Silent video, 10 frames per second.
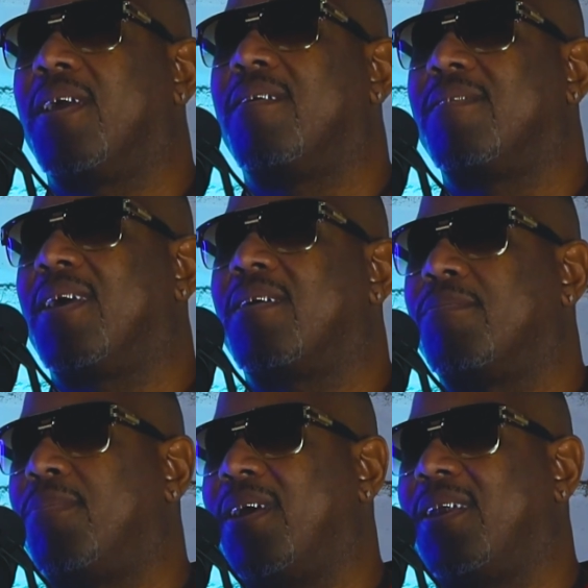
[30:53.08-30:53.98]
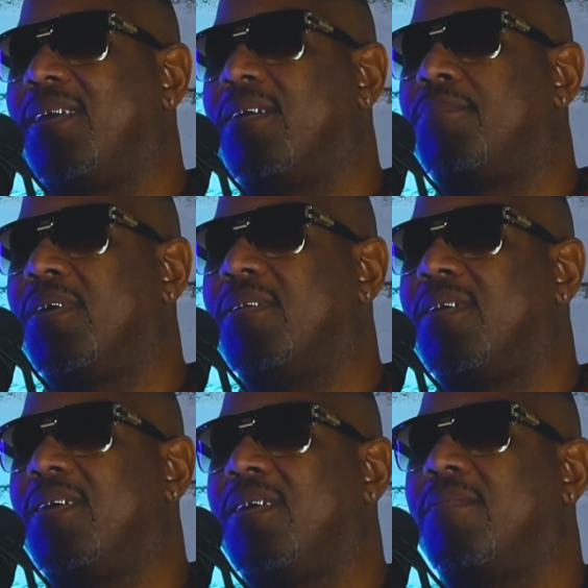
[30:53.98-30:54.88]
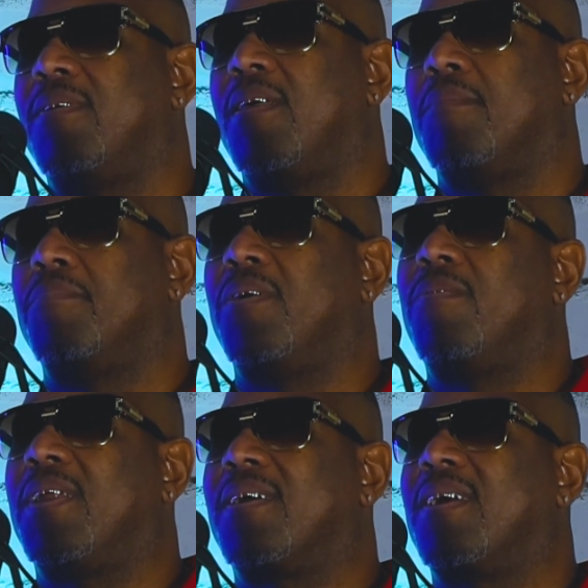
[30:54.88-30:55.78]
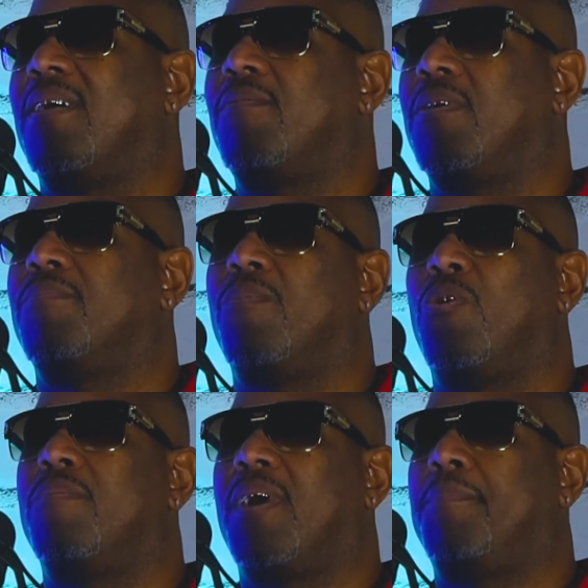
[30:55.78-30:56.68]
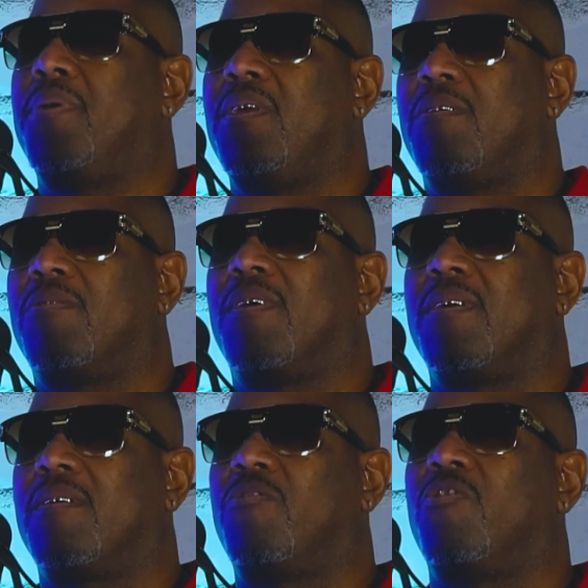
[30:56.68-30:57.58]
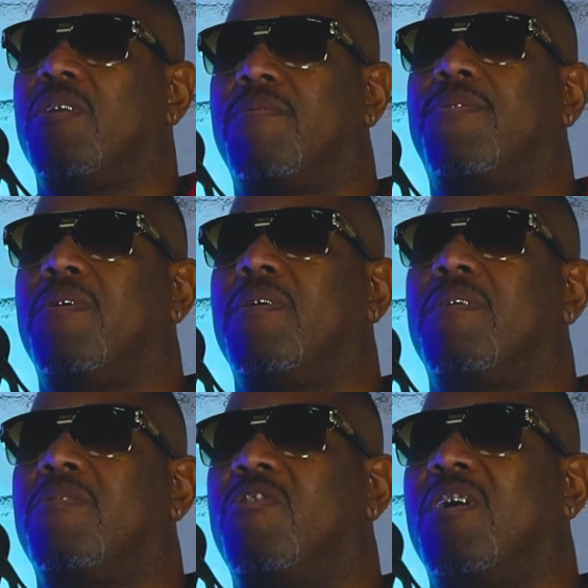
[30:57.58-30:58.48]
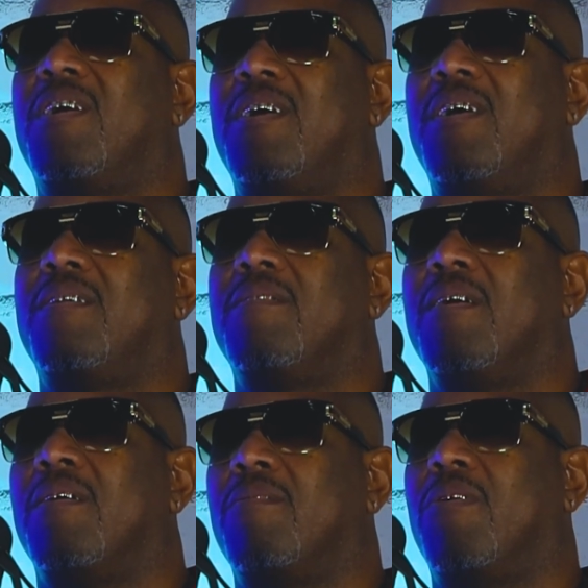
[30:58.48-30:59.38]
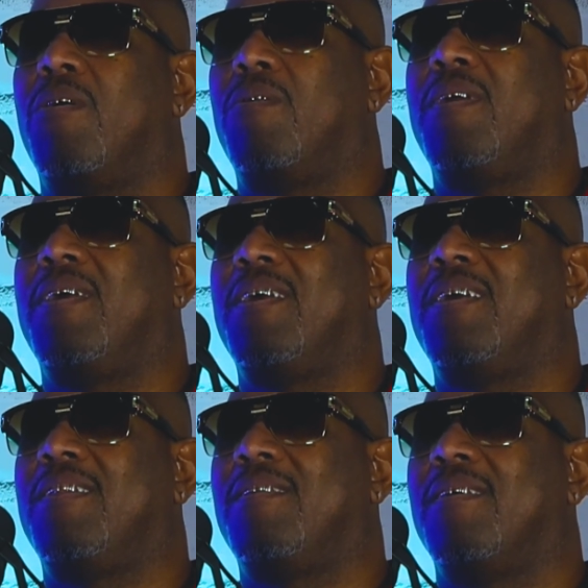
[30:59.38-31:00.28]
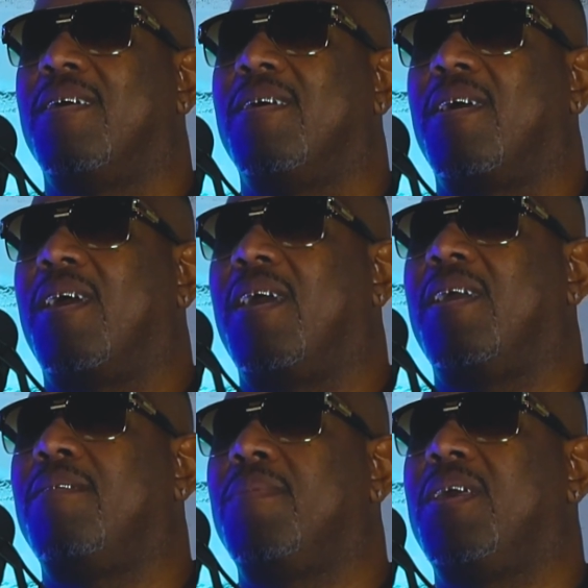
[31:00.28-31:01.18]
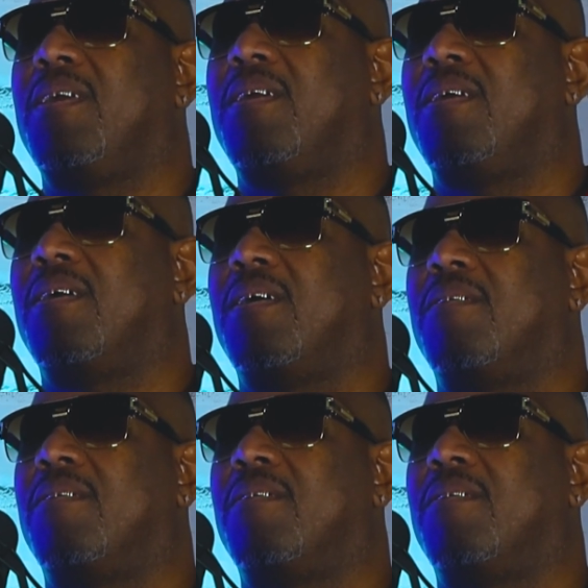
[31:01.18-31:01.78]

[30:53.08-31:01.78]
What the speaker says: Garrett and Dr. Bradley up under them. But when I got with more of my peers like Jennifer, John, Roland, Amy,